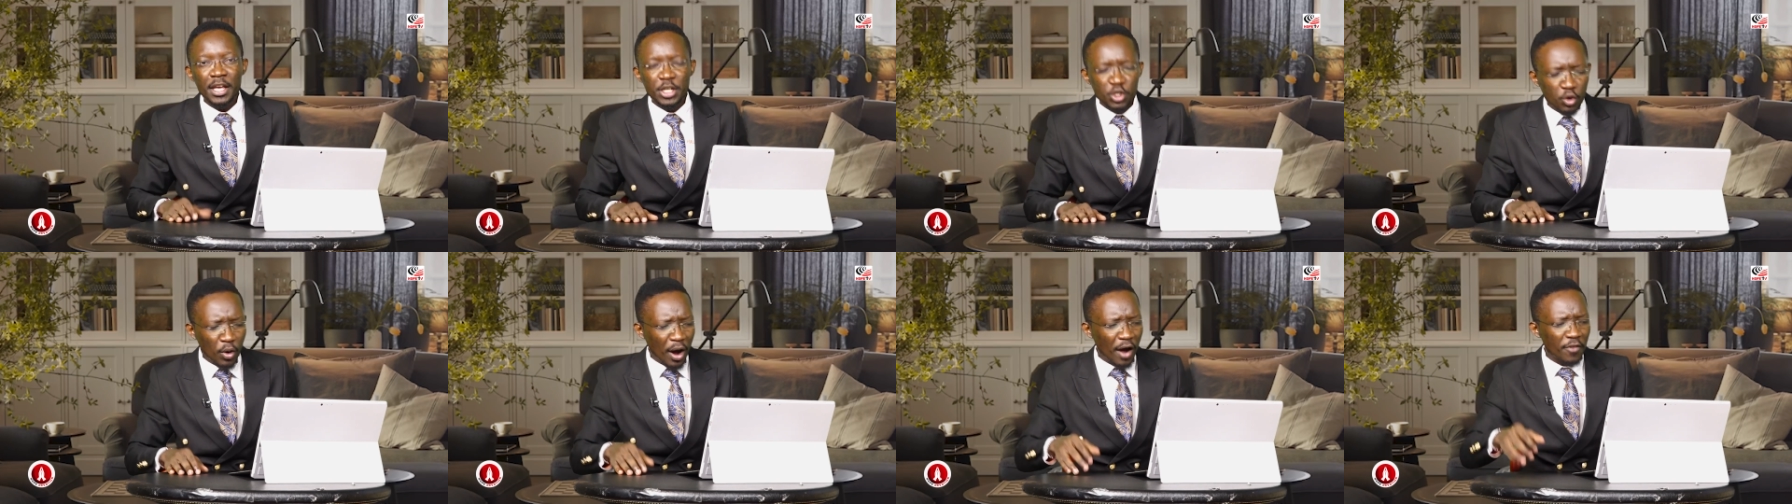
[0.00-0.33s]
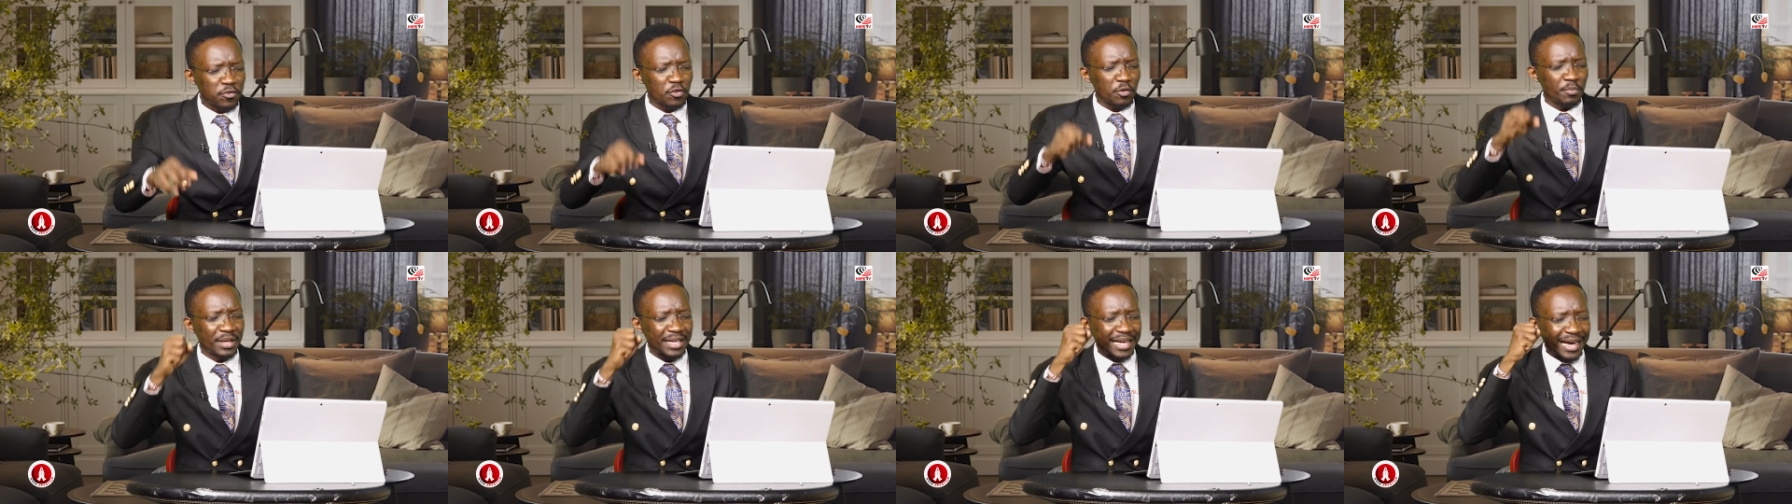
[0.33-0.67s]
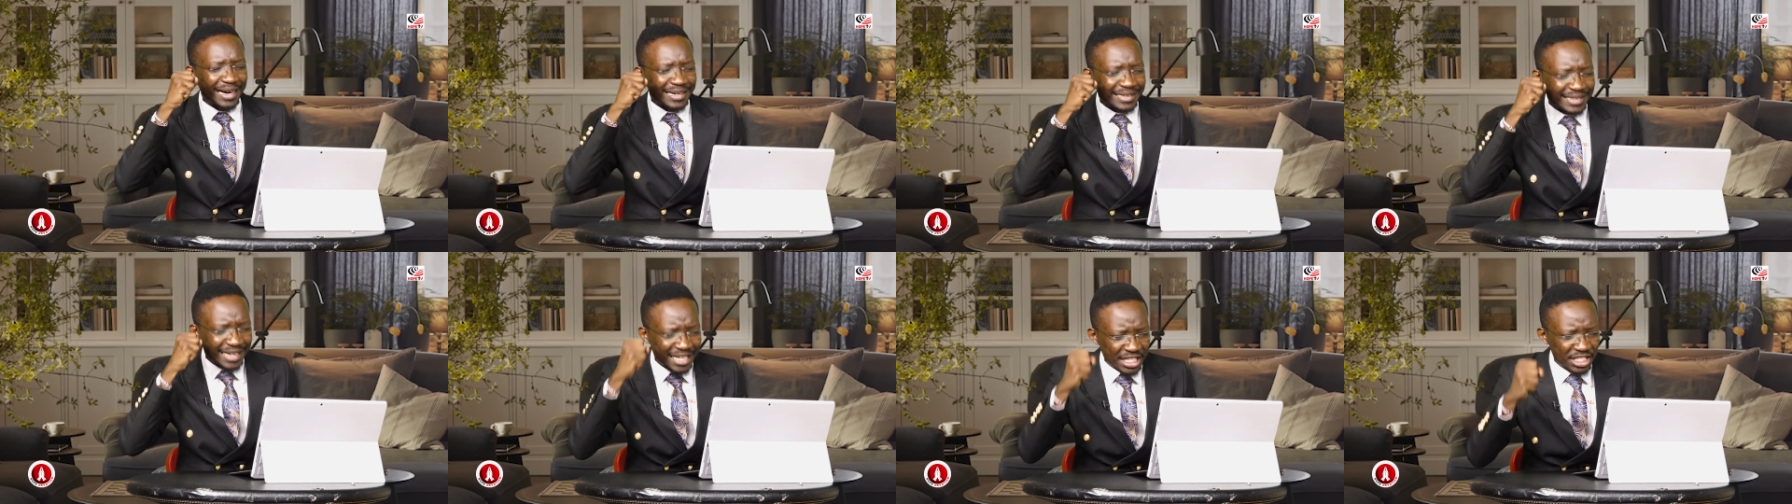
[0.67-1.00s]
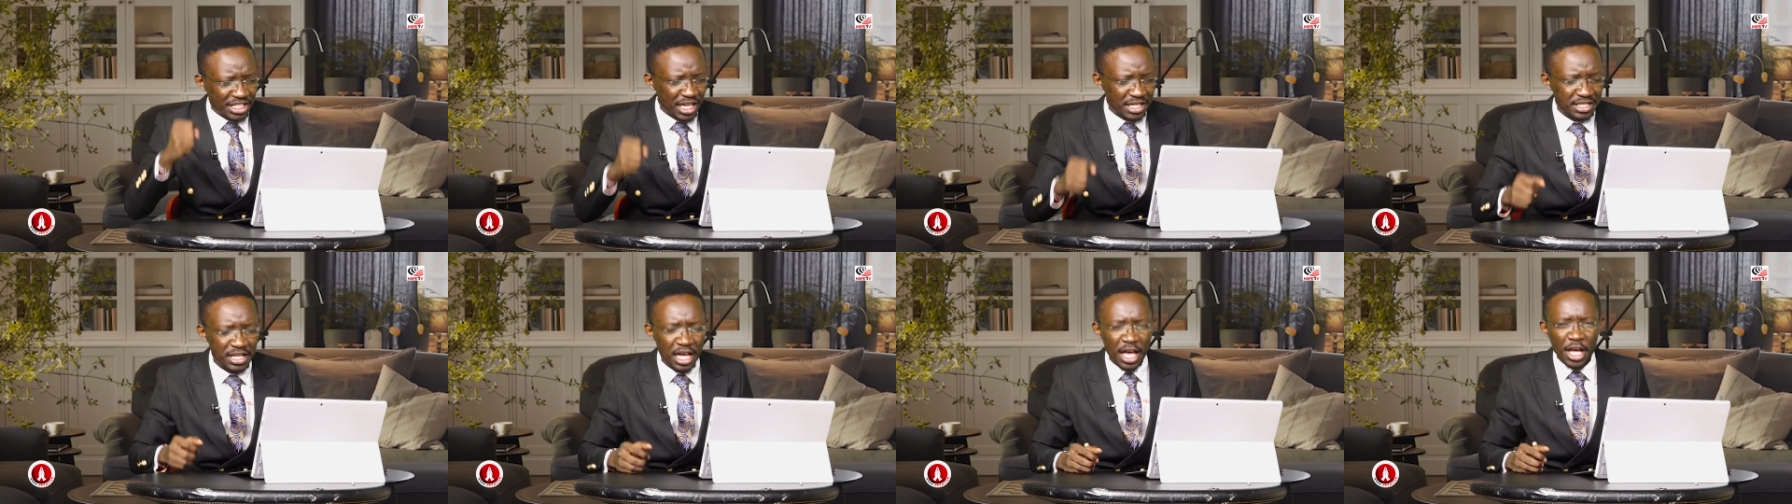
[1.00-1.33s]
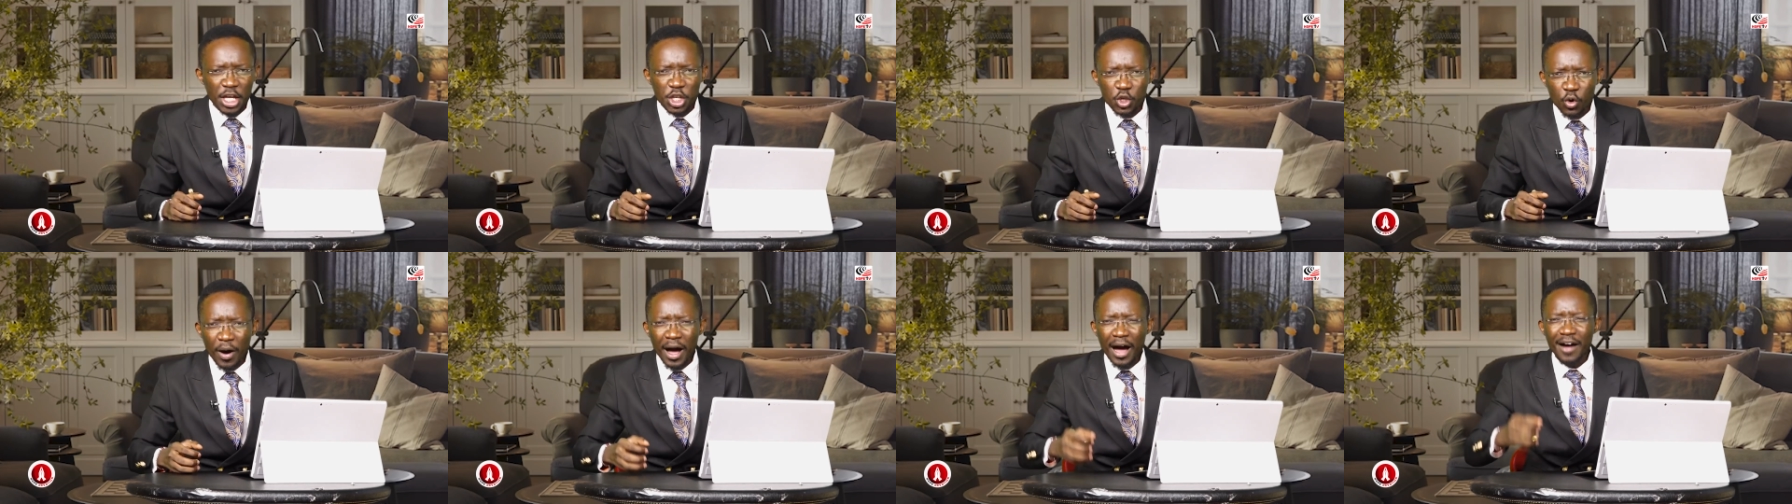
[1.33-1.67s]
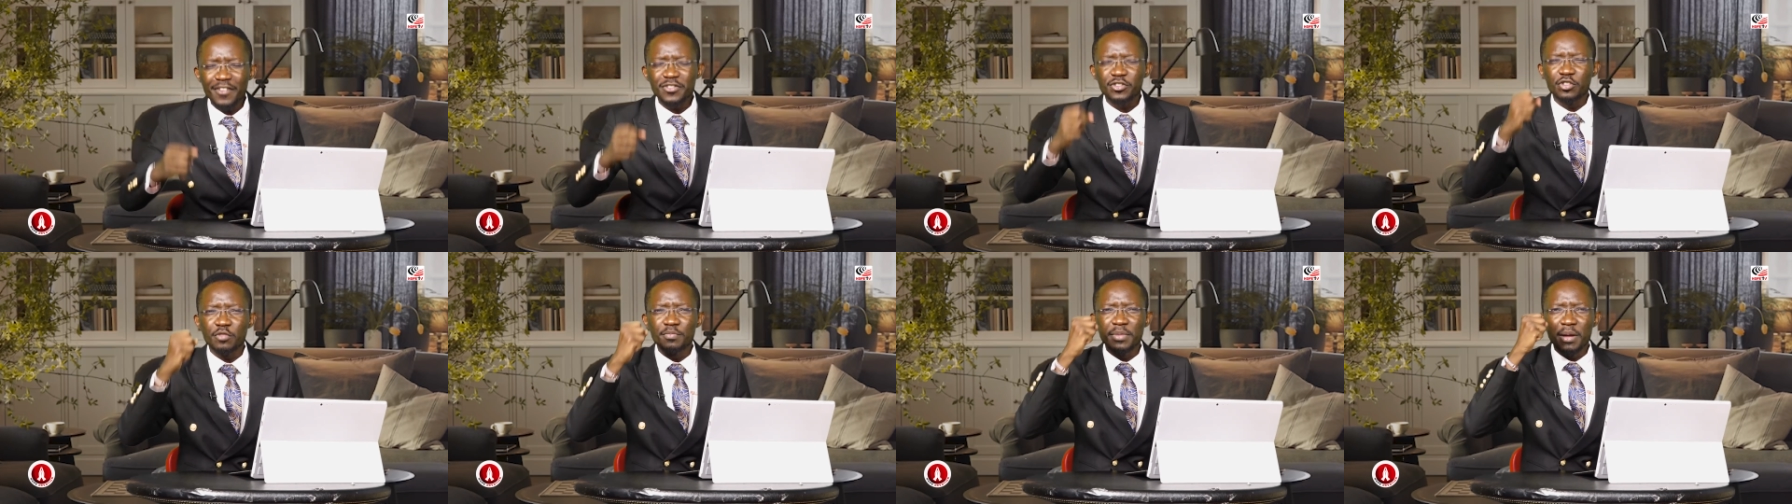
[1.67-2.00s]
You have to be courageous. You
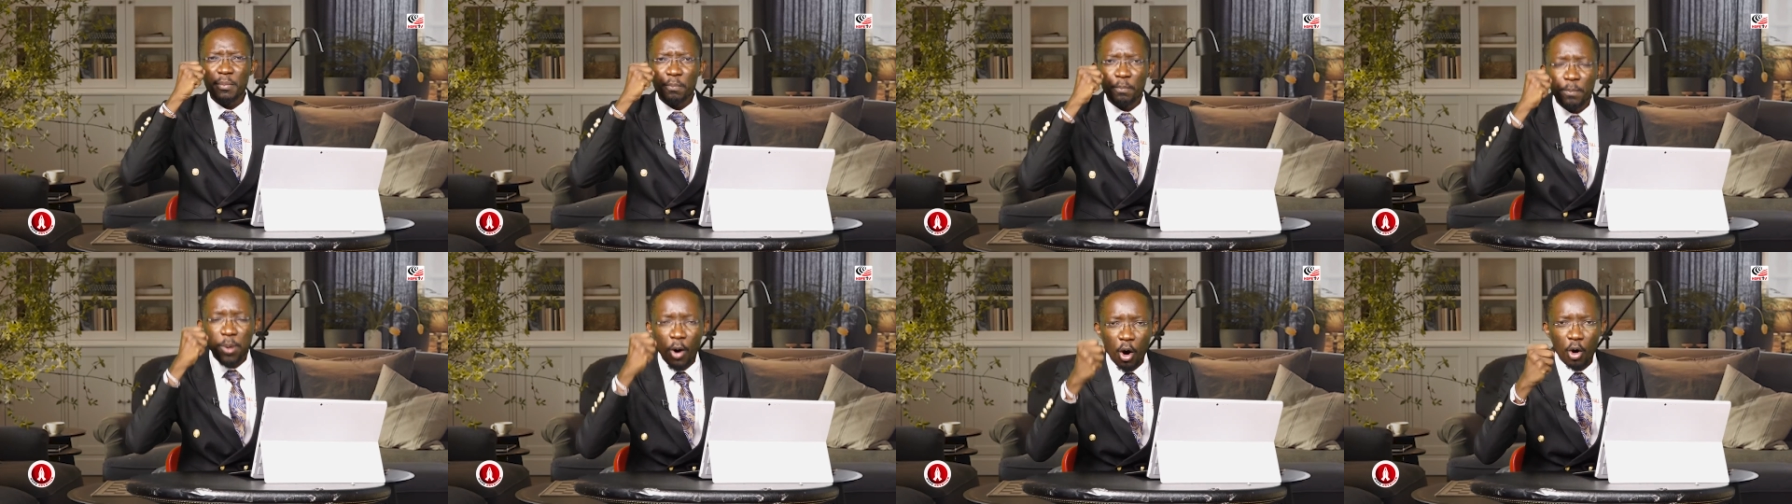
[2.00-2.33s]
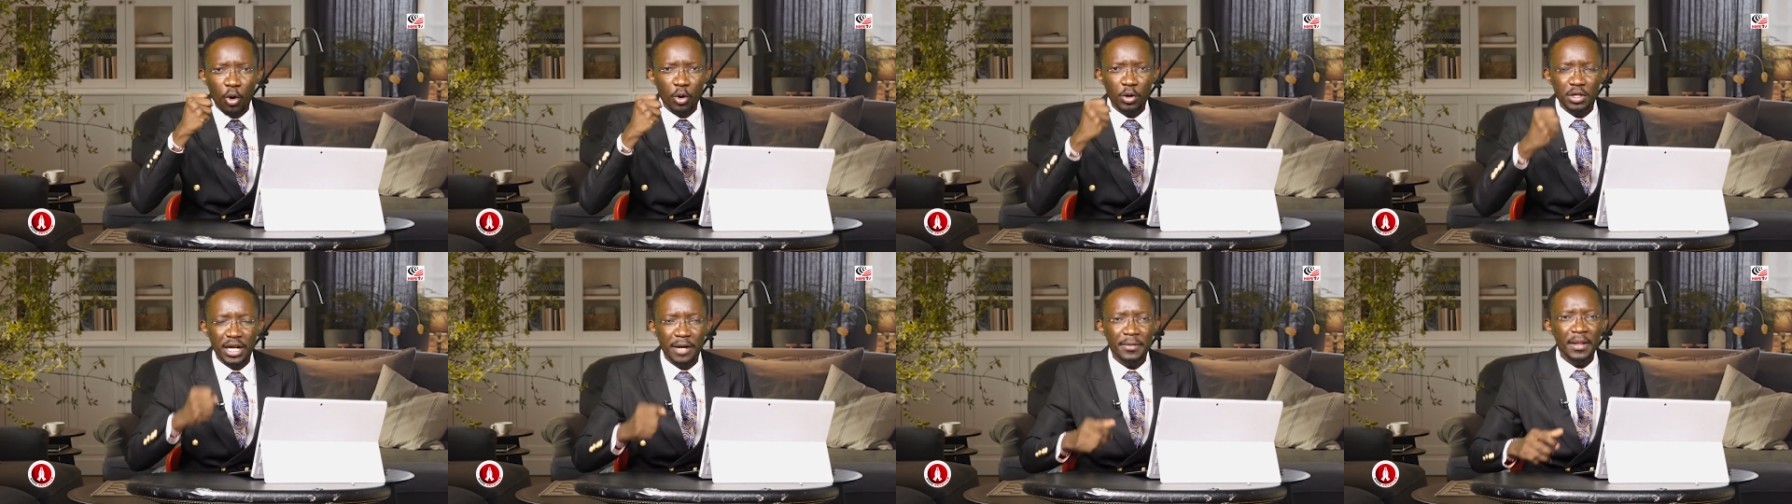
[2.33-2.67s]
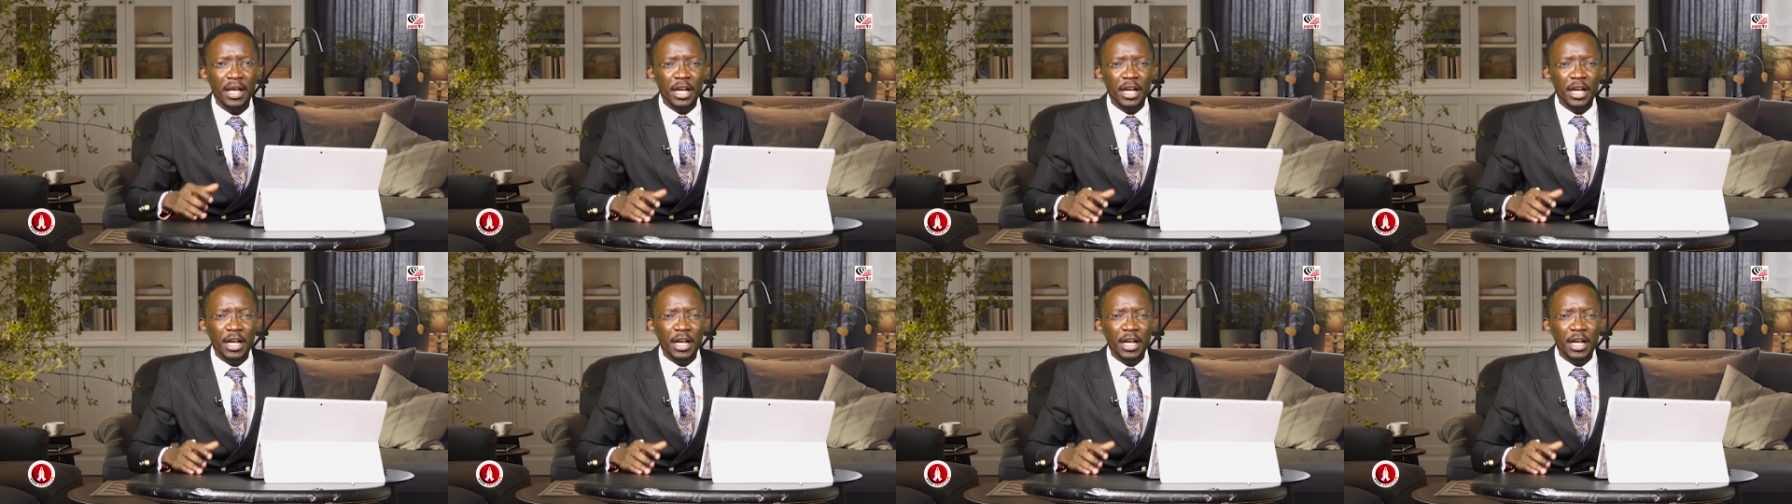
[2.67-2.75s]
have to be bold